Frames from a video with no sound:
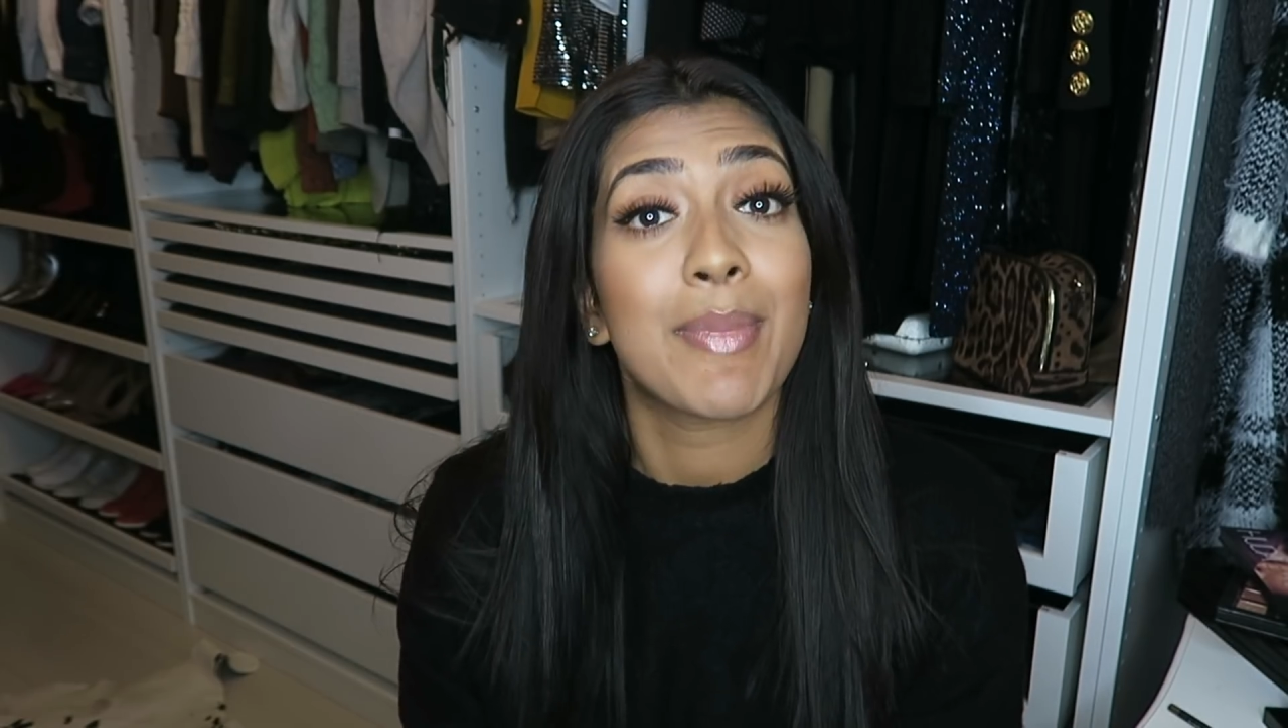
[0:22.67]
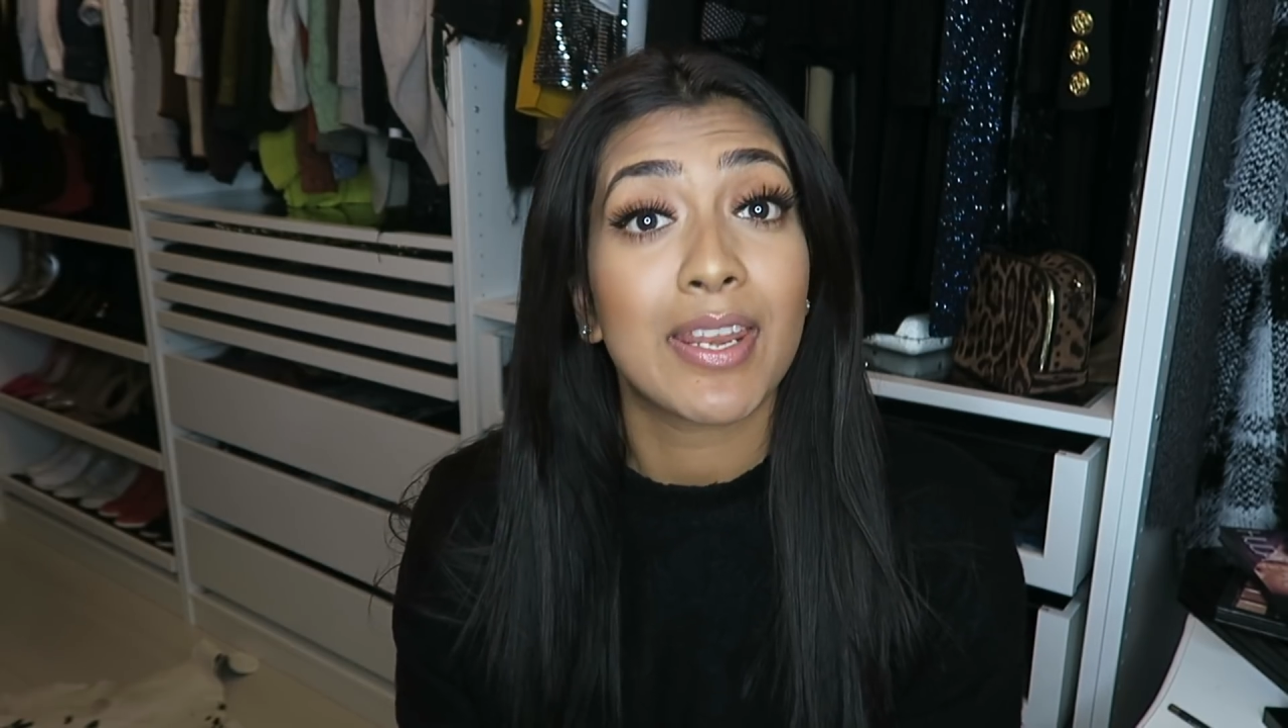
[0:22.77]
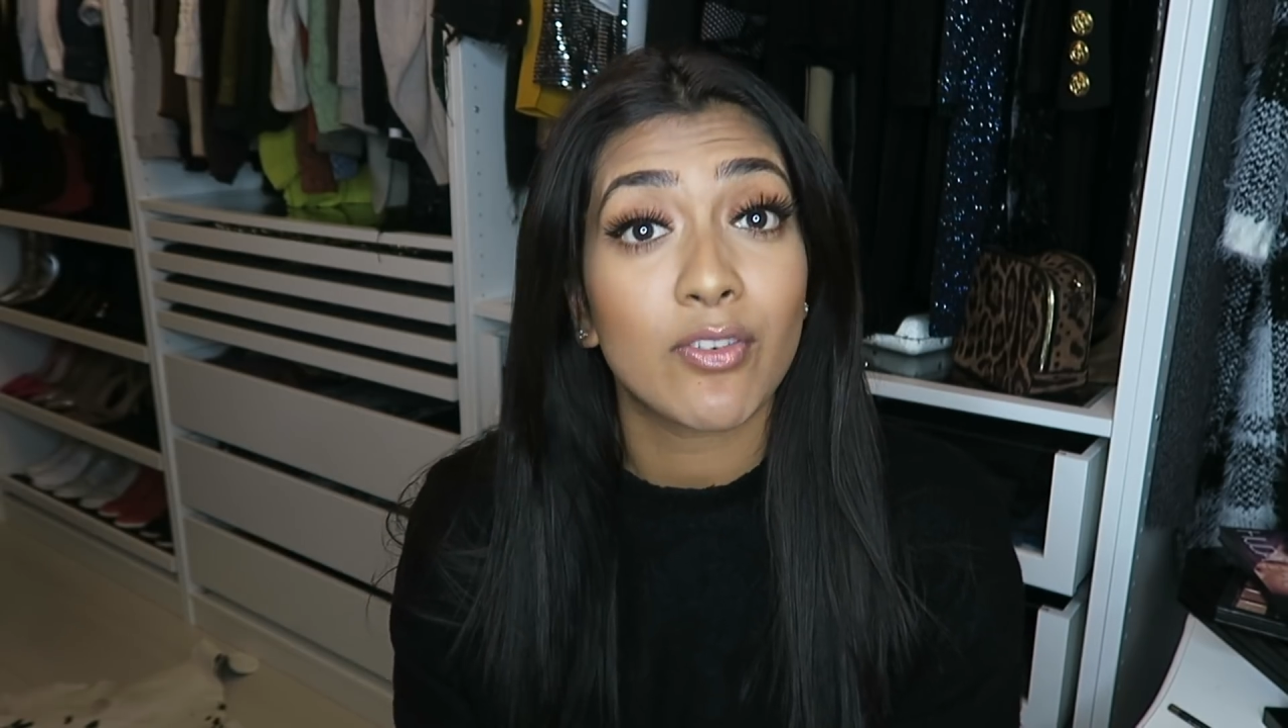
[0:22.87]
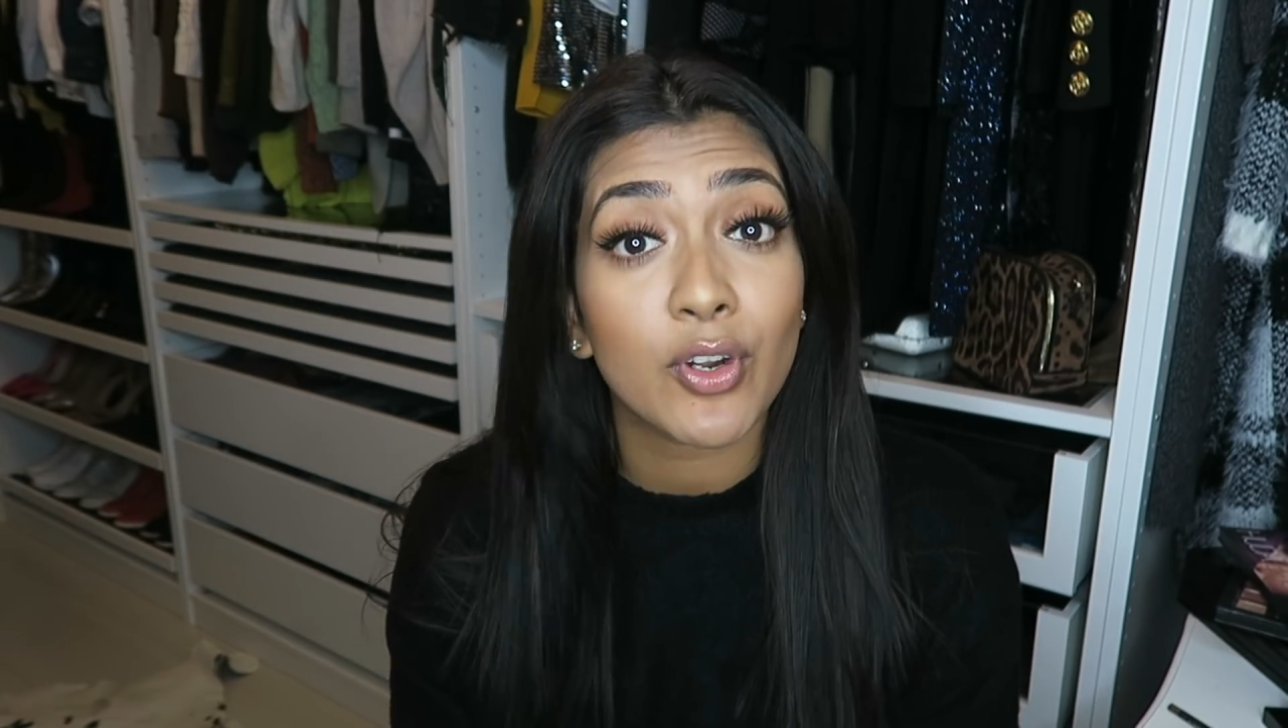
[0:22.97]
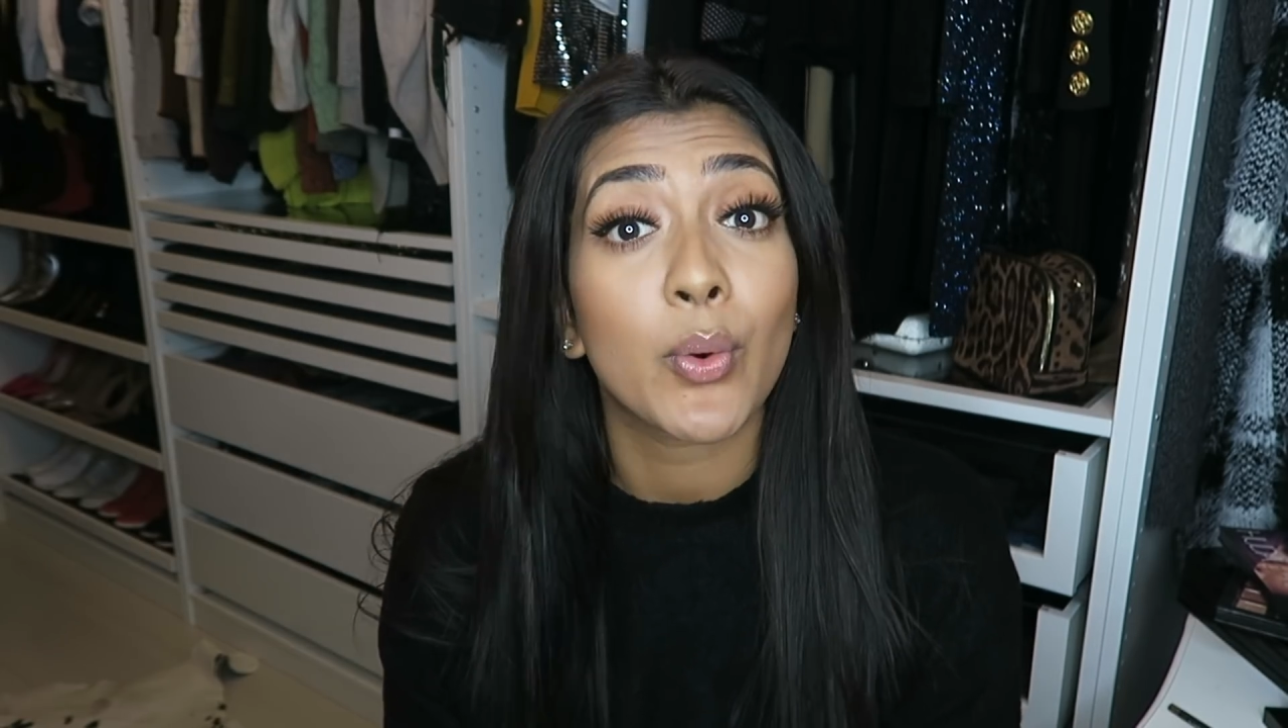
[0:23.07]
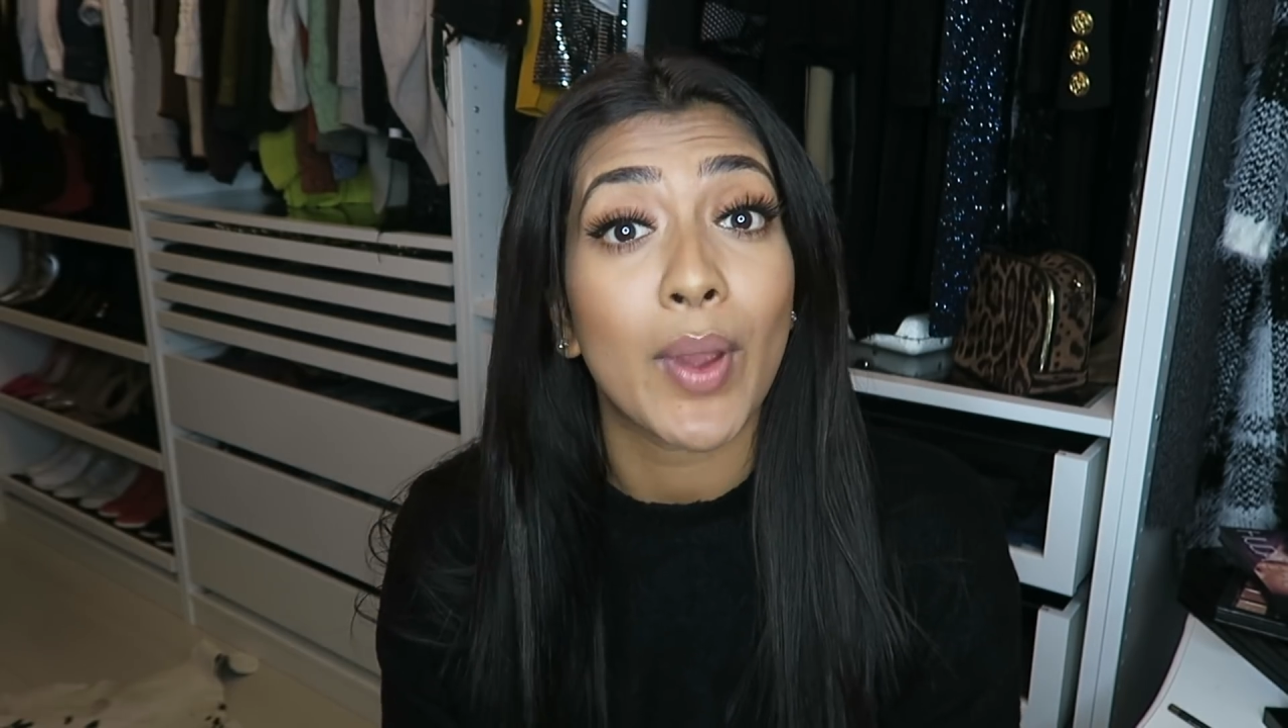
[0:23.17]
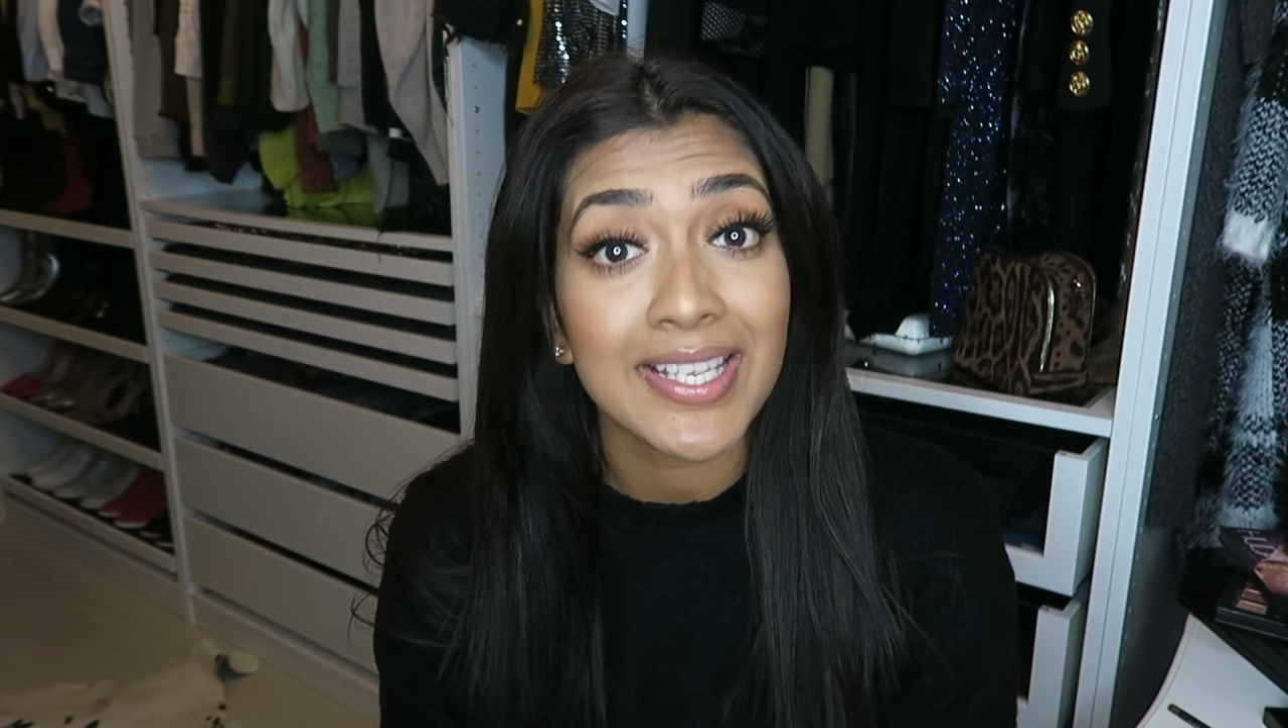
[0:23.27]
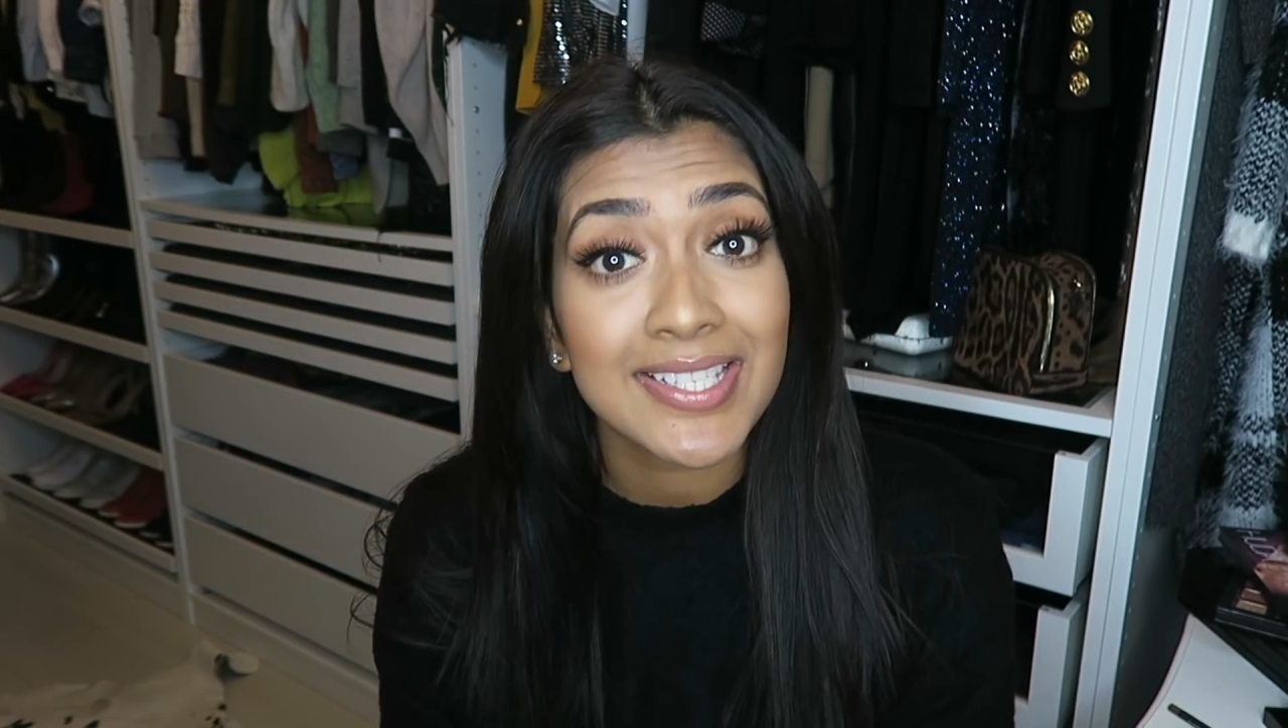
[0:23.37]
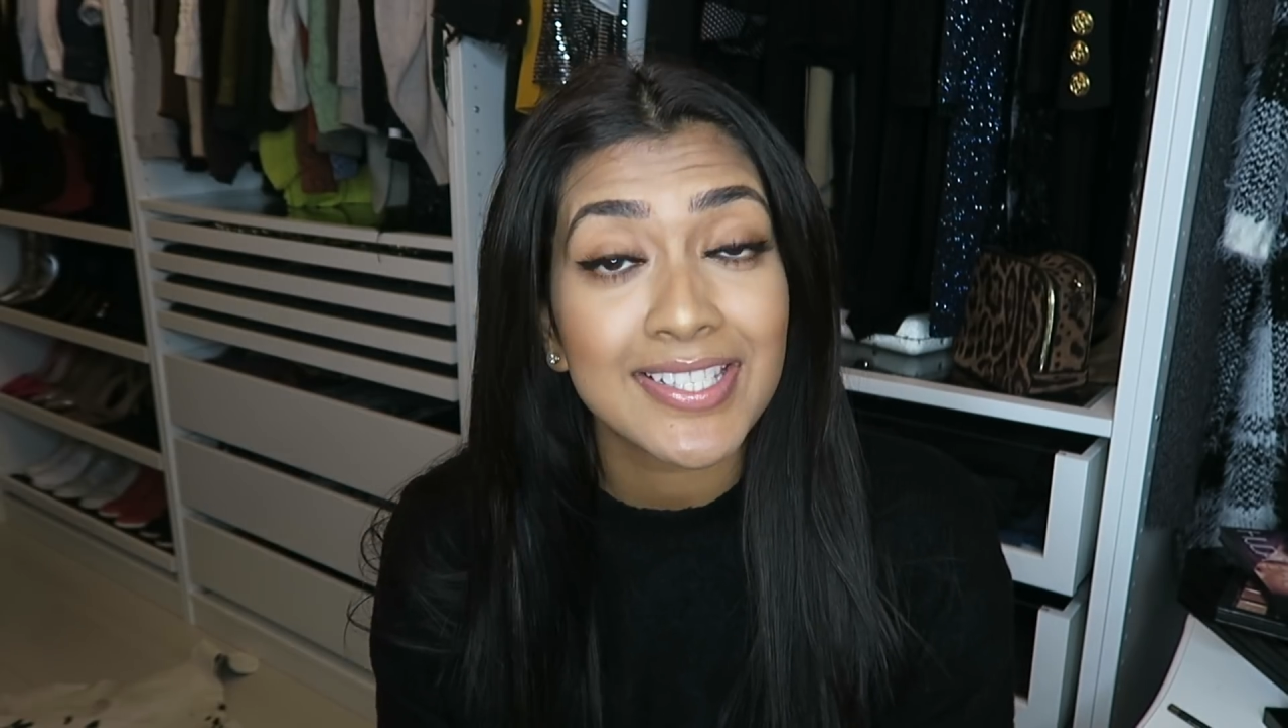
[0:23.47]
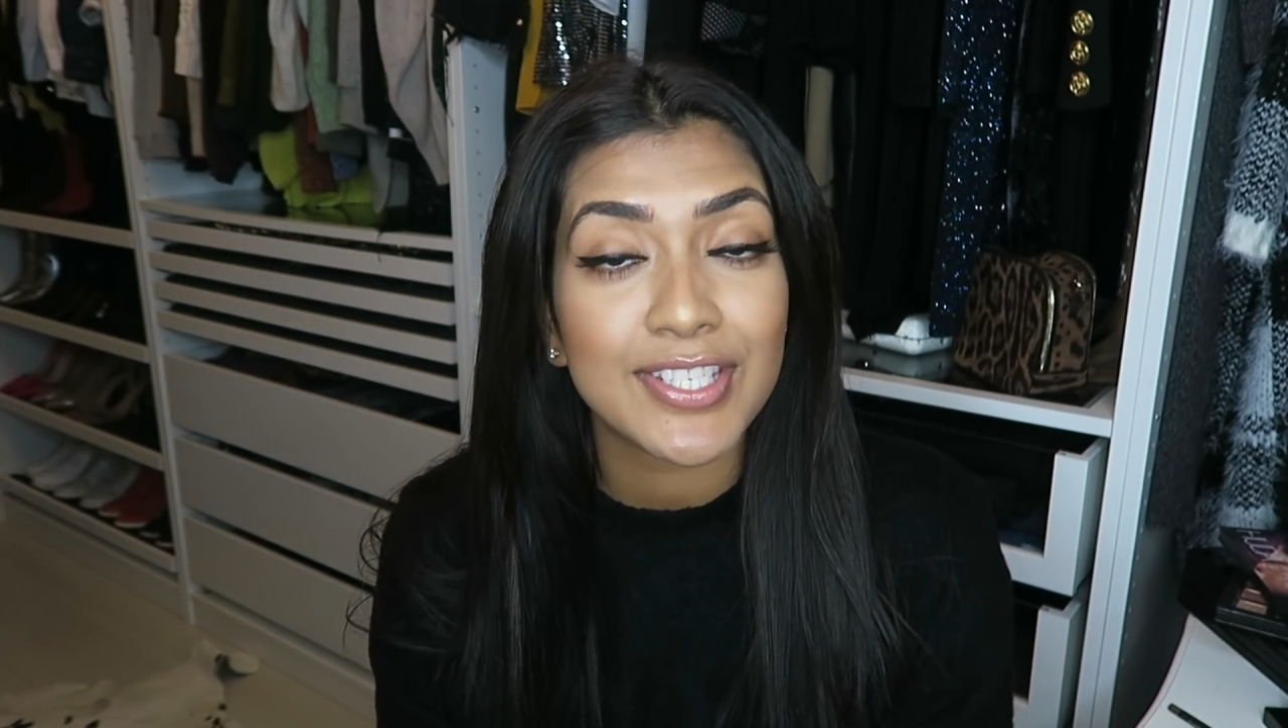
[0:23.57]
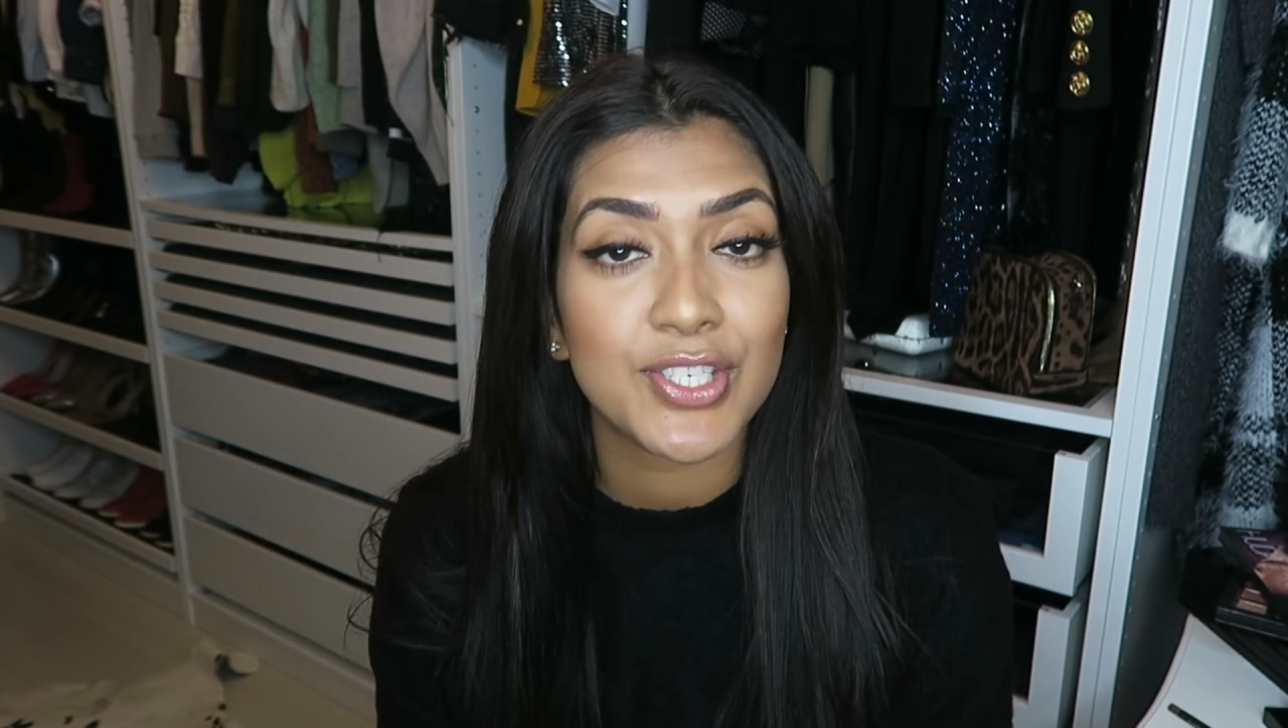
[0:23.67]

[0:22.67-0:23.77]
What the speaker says: many requests